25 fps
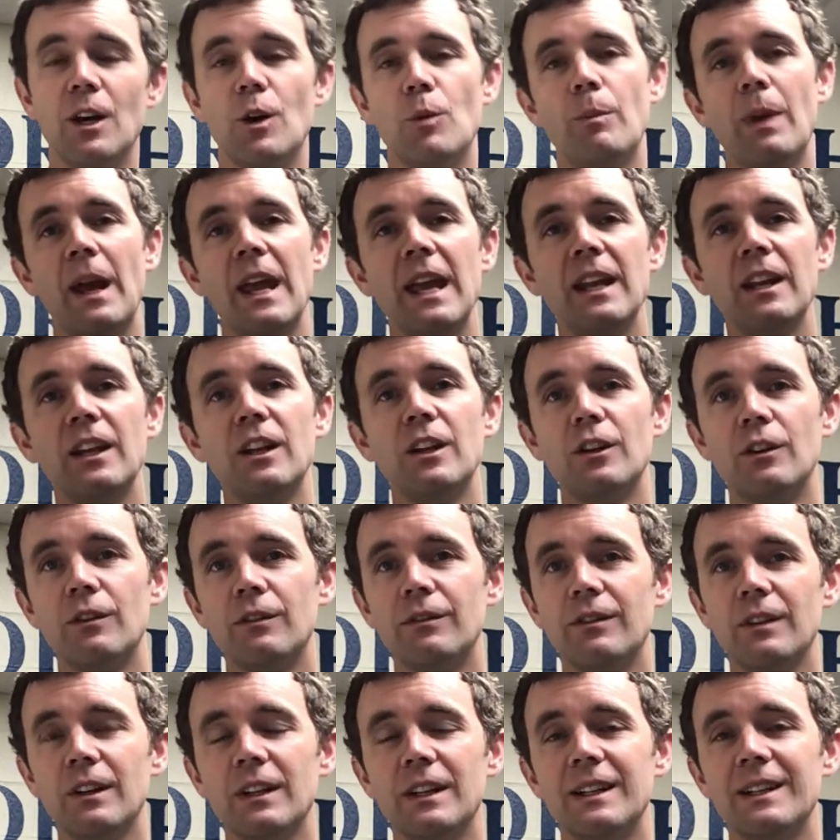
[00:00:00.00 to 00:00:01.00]
pain in your
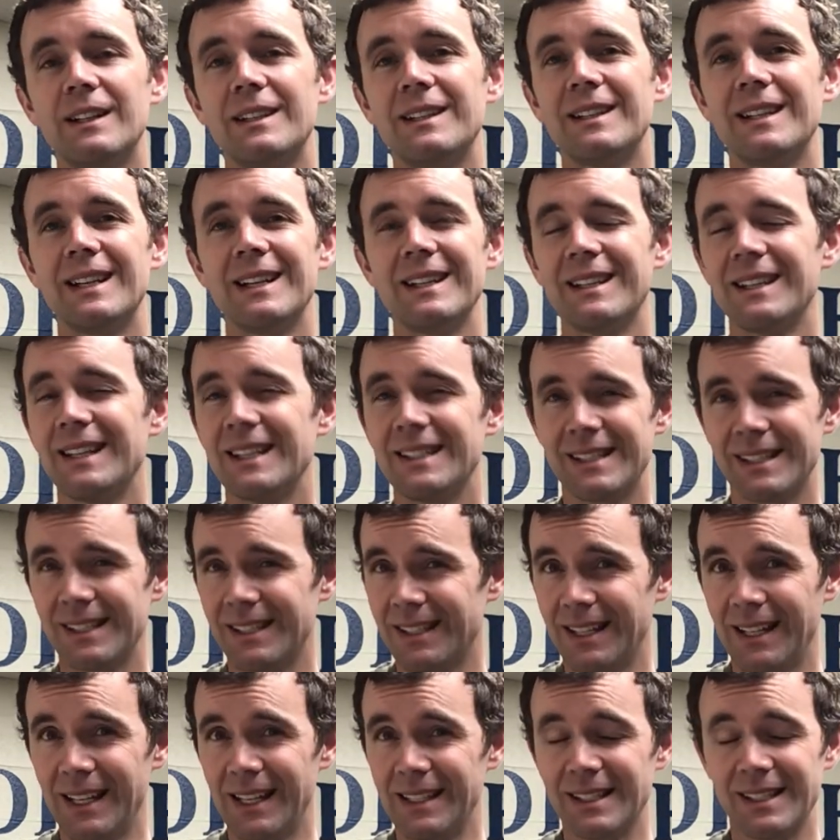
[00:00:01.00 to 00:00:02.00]
foot
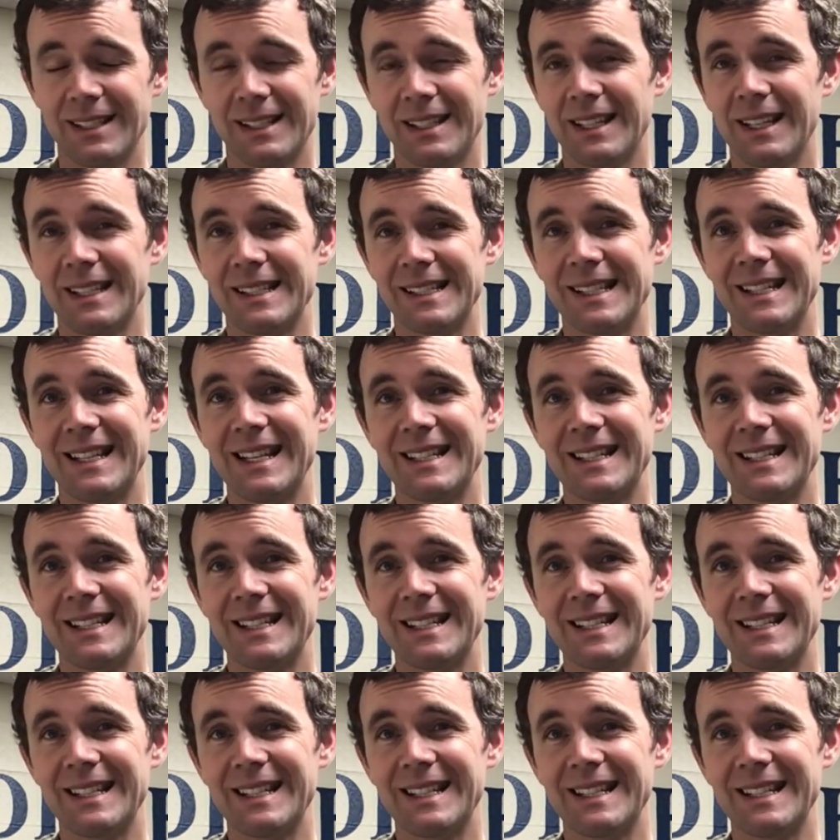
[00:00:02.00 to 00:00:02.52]
doesn't,